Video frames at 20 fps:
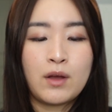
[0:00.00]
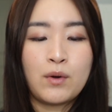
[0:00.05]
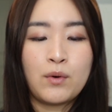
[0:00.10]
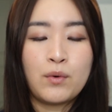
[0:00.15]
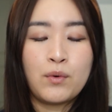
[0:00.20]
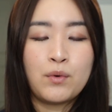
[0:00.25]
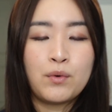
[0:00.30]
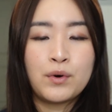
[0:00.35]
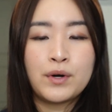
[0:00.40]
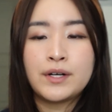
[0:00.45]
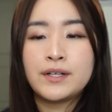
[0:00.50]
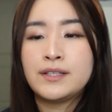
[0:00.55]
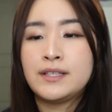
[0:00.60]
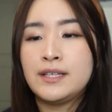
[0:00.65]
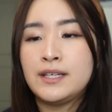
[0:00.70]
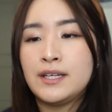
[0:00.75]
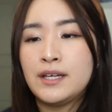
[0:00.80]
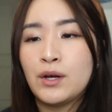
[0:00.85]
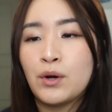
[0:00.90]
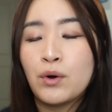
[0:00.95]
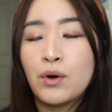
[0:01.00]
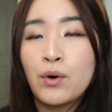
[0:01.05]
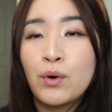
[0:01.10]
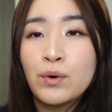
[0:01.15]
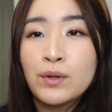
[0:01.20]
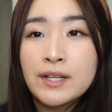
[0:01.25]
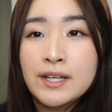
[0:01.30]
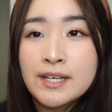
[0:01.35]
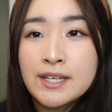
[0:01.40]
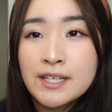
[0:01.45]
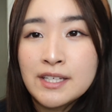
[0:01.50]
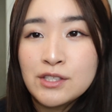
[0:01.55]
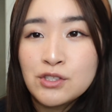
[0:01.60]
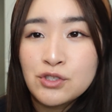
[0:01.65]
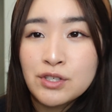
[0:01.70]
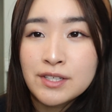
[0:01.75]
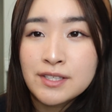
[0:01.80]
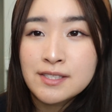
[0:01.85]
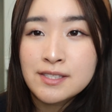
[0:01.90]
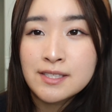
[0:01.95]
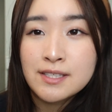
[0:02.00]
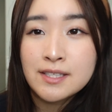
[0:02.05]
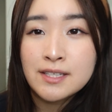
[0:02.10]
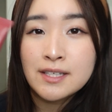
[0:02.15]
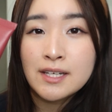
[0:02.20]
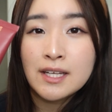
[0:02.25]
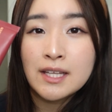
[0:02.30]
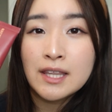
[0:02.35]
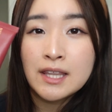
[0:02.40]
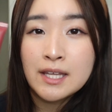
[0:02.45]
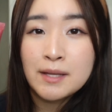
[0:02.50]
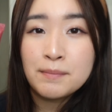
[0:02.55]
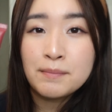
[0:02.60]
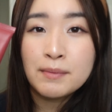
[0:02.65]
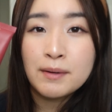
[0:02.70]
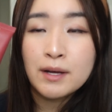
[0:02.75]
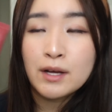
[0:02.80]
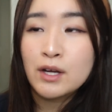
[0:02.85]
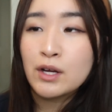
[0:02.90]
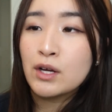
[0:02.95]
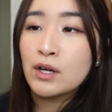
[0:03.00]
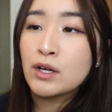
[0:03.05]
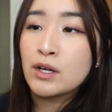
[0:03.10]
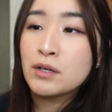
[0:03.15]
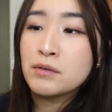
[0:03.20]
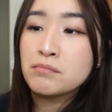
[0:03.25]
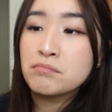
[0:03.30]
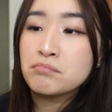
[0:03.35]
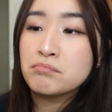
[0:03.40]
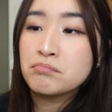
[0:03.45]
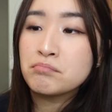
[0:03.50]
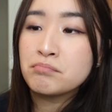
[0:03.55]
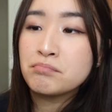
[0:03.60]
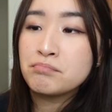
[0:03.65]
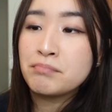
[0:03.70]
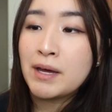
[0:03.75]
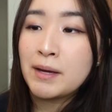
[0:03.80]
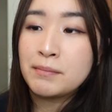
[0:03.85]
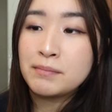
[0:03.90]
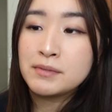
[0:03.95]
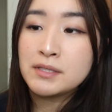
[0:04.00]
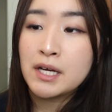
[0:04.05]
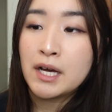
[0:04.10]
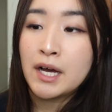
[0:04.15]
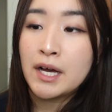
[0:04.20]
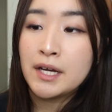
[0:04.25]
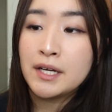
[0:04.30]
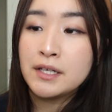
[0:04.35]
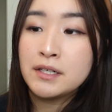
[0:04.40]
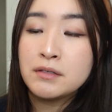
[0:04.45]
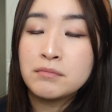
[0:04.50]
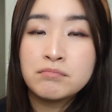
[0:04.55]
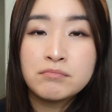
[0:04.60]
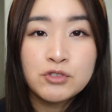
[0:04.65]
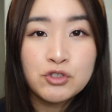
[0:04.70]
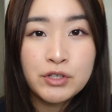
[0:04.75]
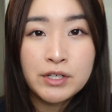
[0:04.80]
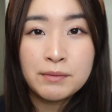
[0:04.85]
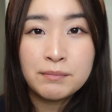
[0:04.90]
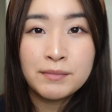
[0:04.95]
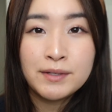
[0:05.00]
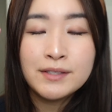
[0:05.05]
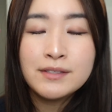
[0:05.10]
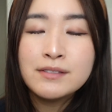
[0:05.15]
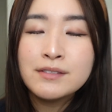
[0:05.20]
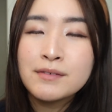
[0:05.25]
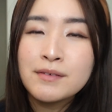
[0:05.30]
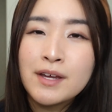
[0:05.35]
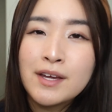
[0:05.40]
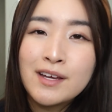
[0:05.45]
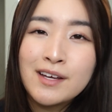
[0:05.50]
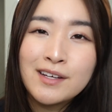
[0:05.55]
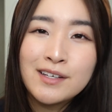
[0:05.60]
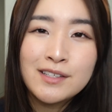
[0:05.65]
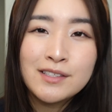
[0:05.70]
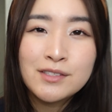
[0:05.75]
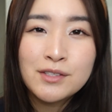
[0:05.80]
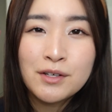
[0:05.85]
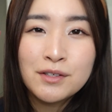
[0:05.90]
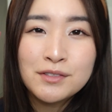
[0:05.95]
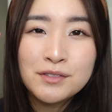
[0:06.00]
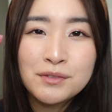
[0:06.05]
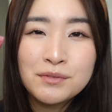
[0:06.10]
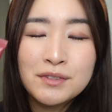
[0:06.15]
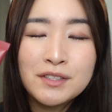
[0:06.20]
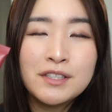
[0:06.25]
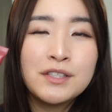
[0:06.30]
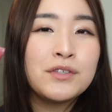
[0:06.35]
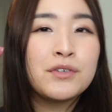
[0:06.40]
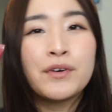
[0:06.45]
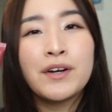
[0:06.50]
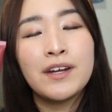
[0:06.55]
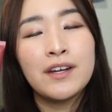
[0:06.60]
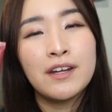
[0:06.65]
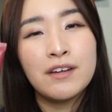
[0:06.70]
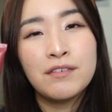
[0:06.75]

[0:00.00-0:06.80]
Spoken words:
Or the Olehenriksen lip peptide treatment is also really great